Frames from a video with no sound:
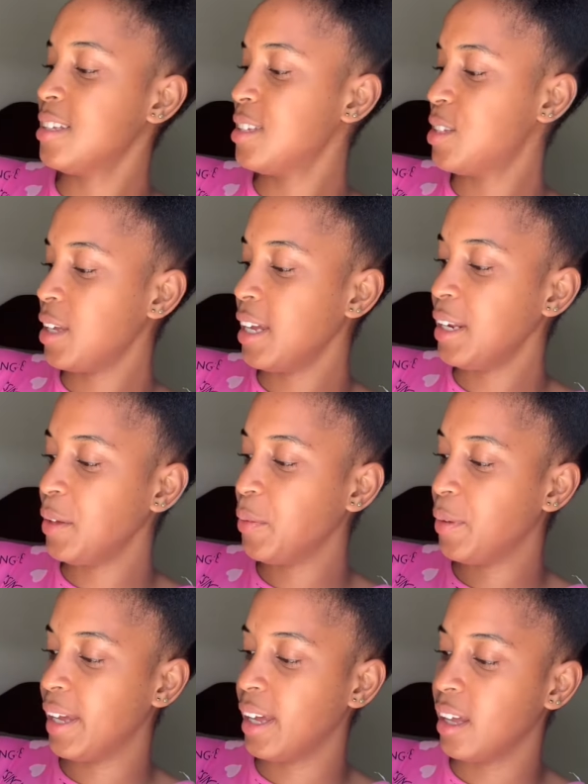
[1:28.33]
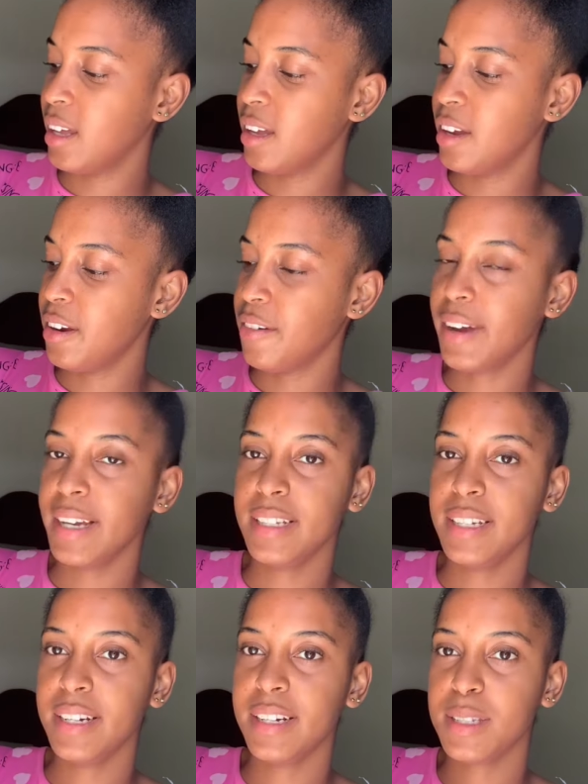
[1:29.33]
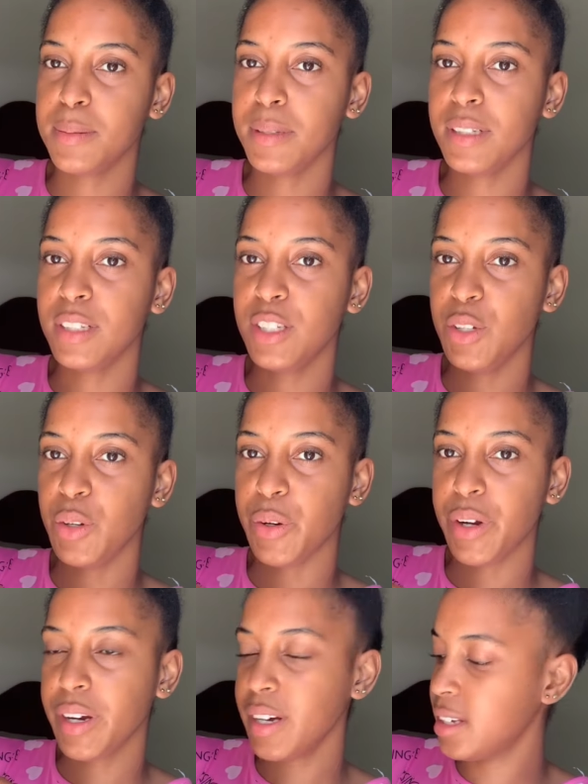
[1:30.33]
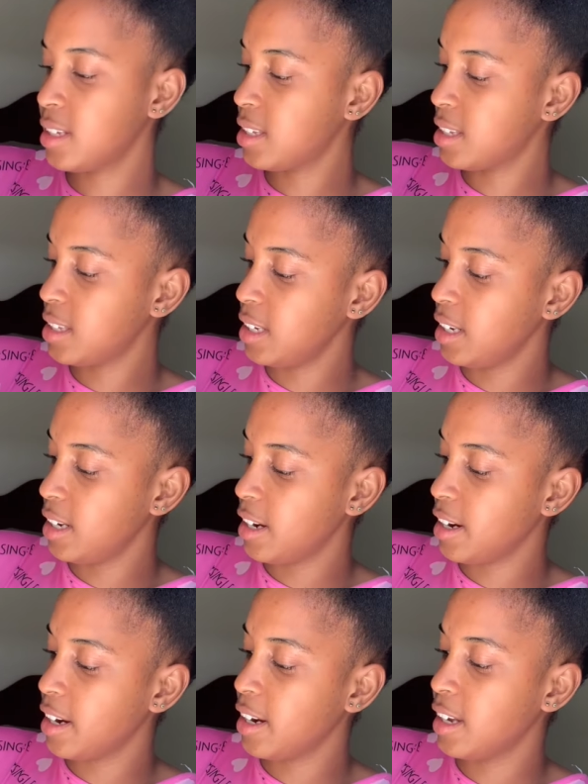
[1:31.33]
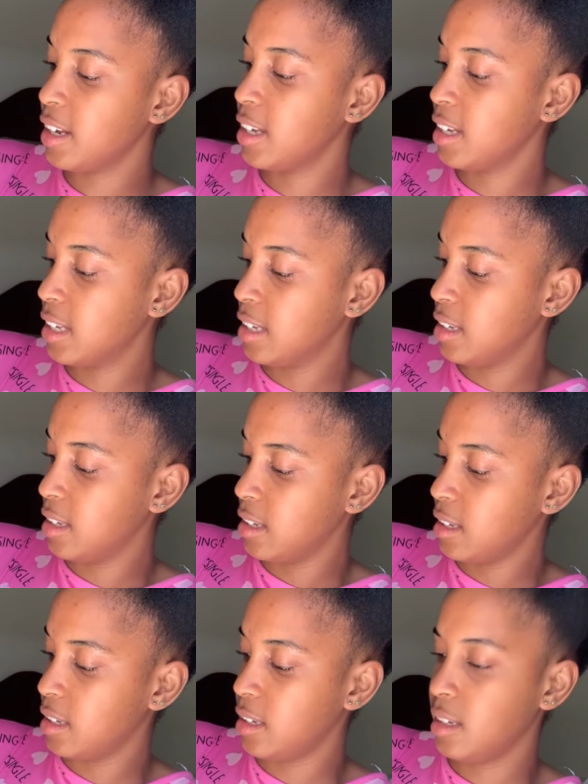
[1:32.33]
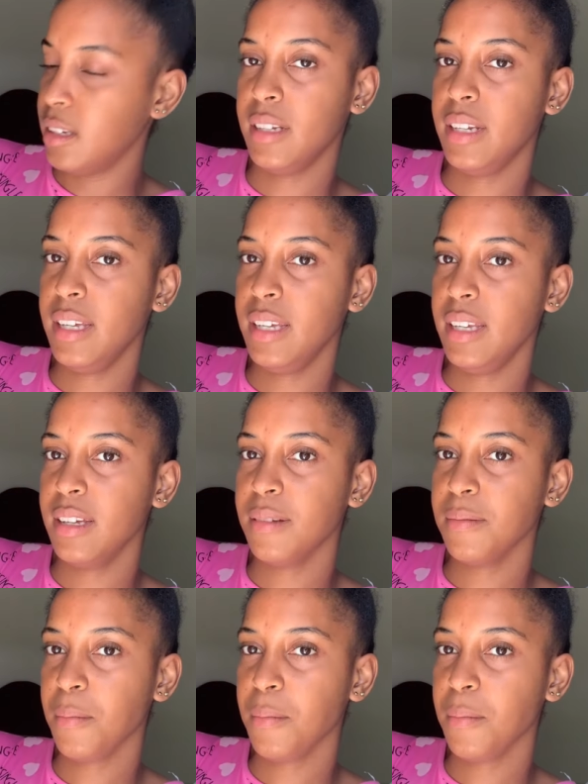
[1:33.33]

So anyway, right here is spelled Dior. See there, D-I-O-R.